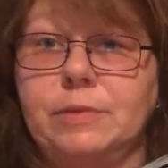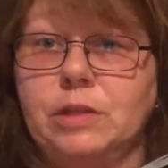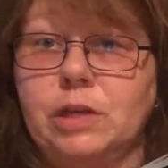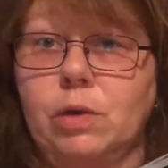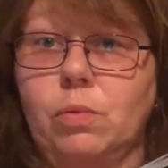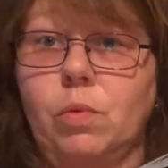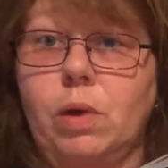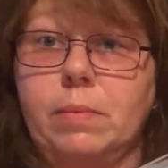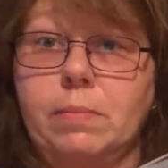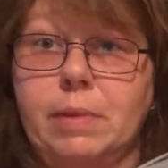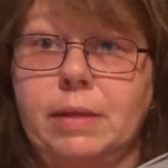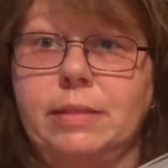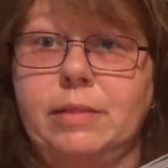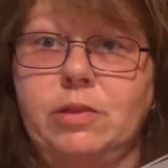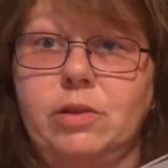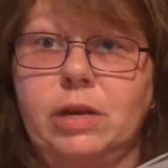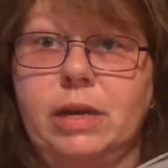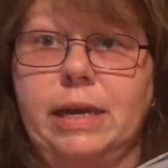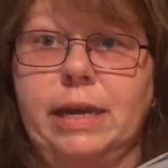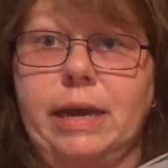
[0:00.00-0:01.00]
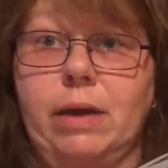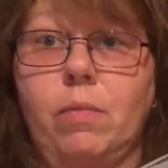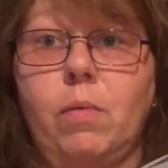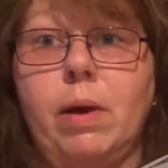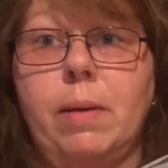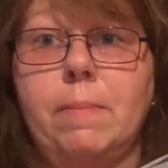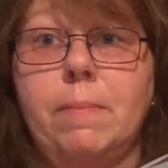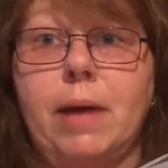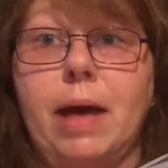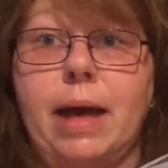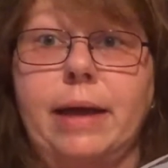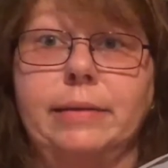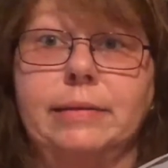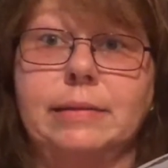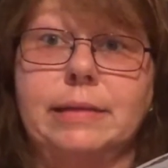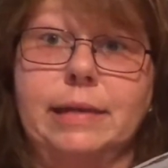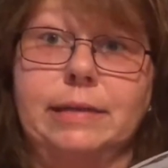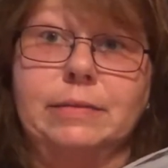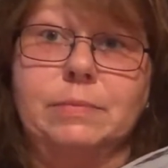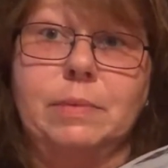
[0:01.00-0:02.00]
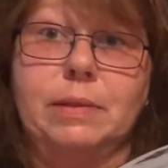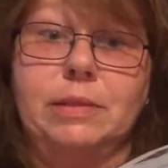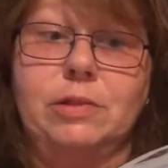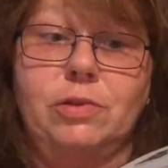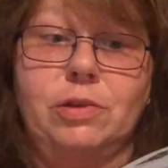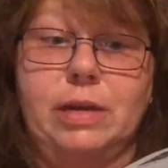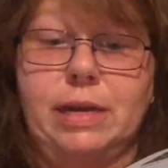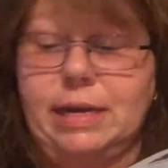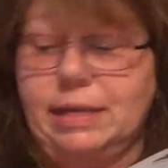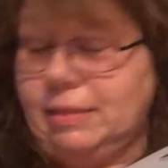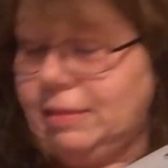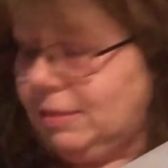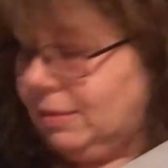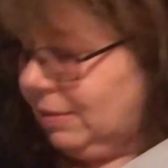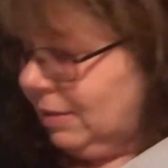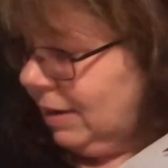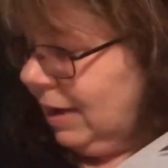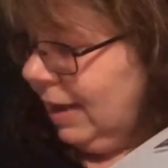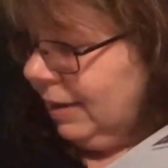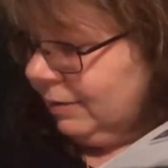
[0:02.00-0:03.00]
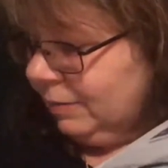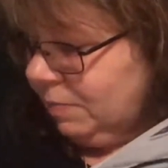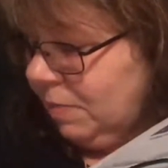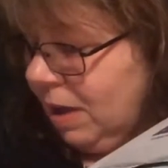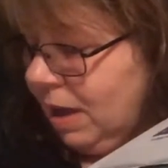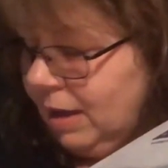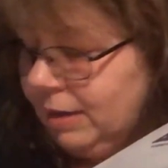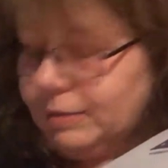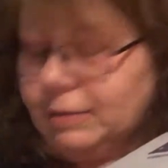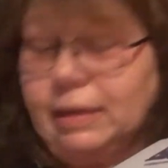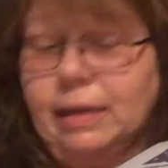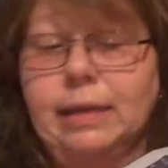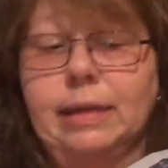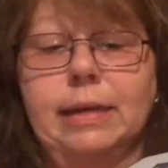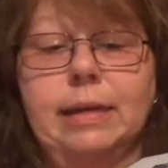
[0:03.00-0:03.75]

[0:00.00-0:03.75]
So one month you can get one box, the next month you can get the next box.